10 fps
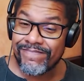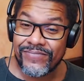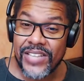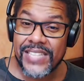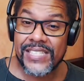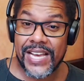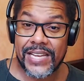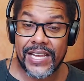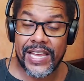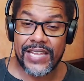That's kind
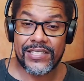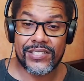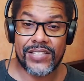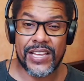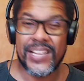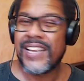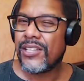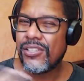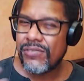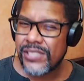of interesting.
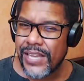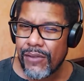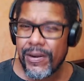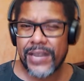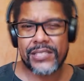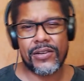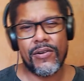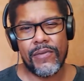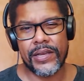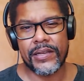You see where it's
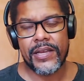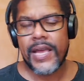going.